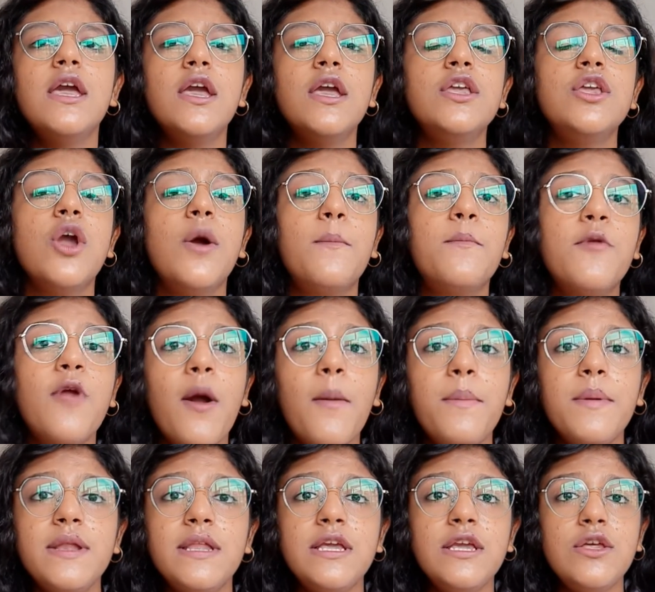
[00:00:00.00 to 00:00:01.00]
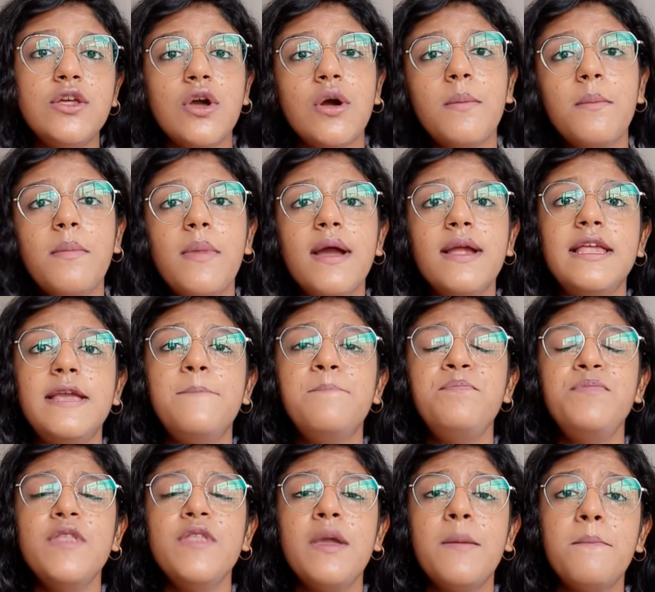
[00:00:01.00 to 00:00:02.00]
your property, your money,
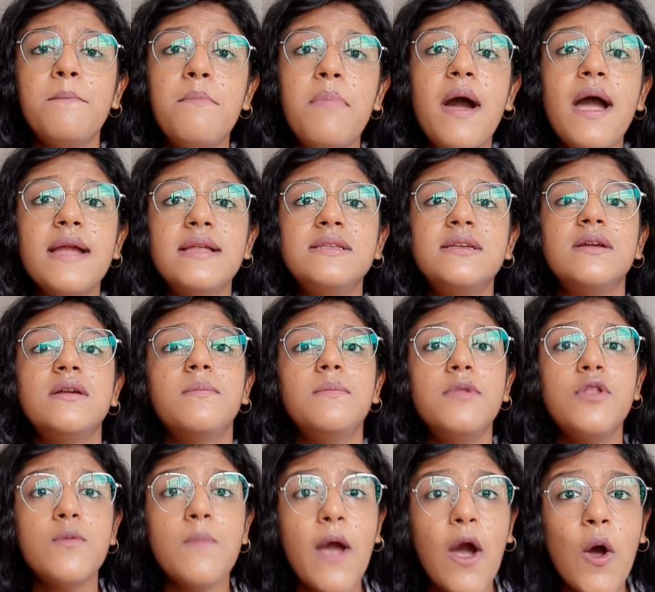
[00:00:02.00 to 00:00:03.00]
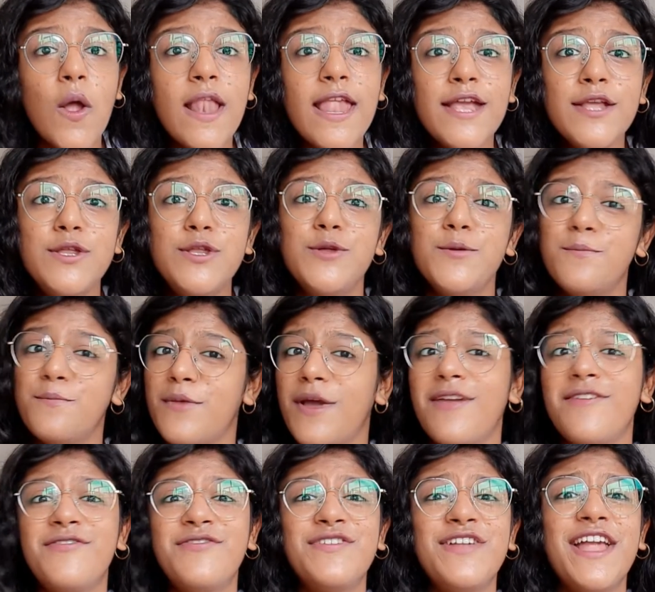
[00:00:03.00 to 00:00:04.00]
but knowledge,
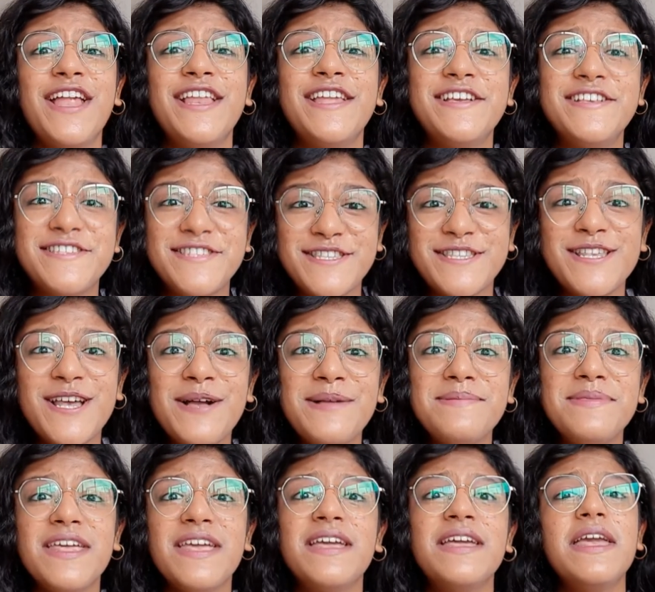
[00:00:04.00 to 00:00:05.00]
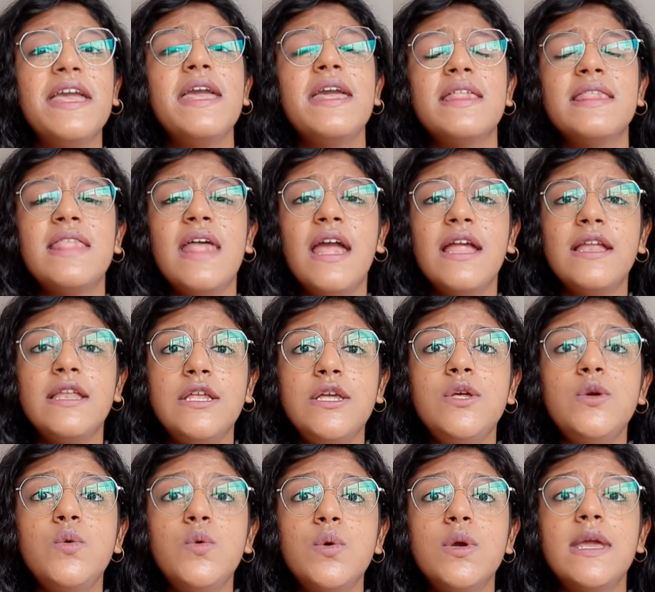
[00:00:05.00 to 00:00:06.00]
my friend, is something that
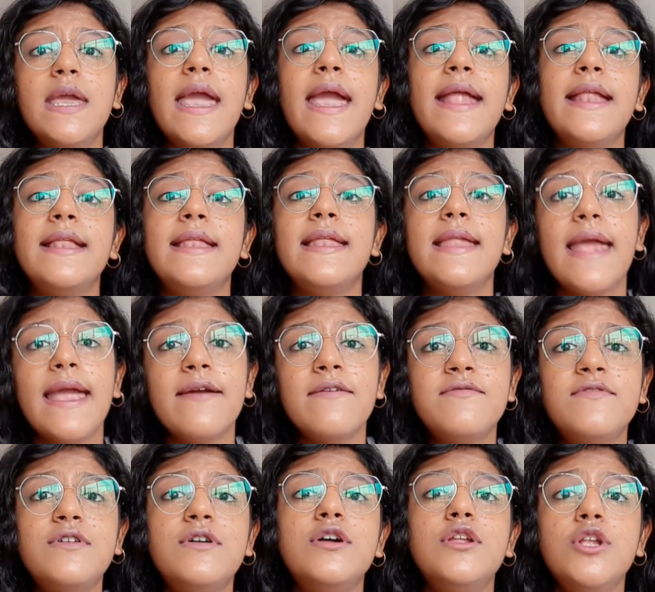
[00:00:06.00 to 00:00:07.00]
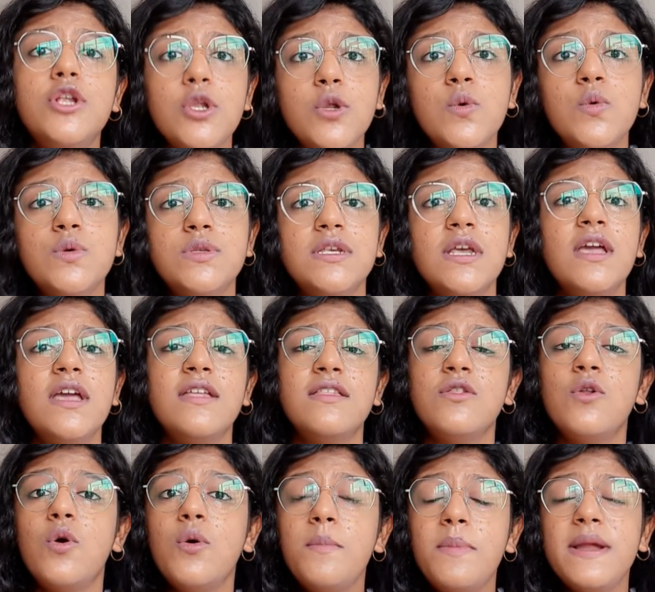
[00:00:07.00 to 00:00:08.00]
you can never lose.
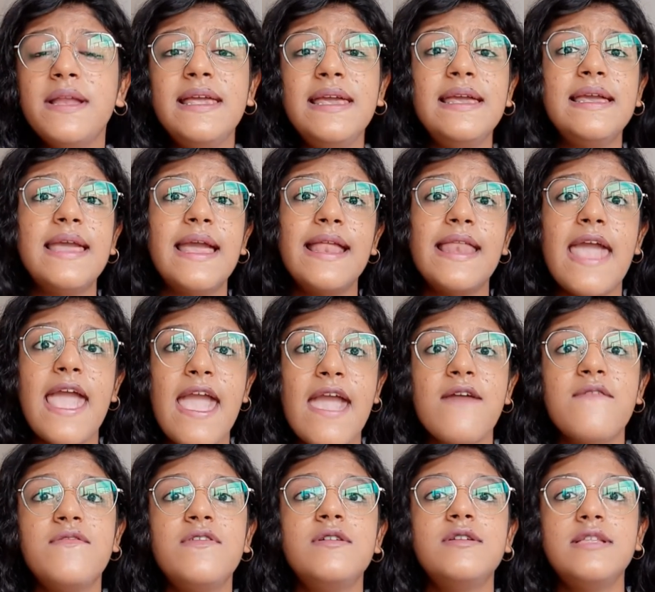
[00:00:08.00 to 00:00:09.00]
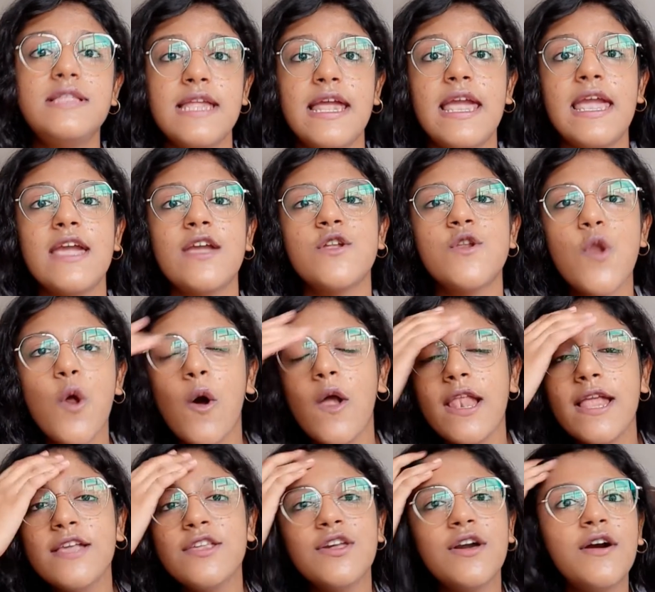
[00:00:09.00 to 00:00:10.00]
Nobody can ever take
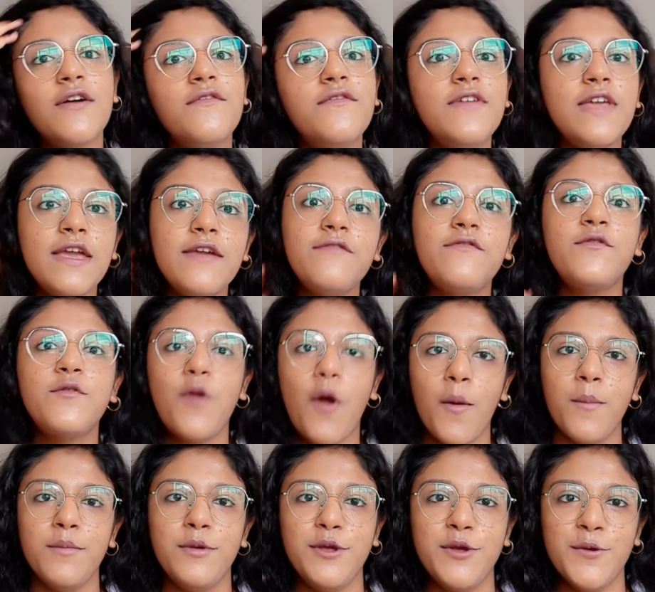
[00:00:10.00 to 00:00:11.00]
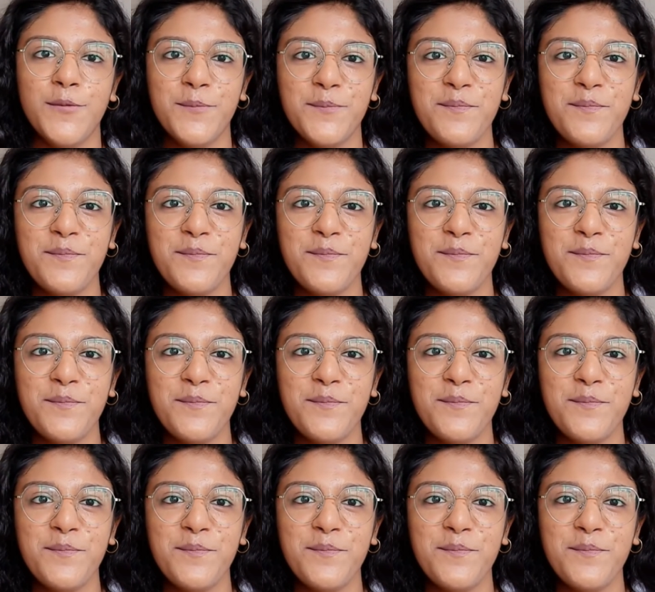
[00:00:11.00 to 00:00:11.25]
knowledge away from you.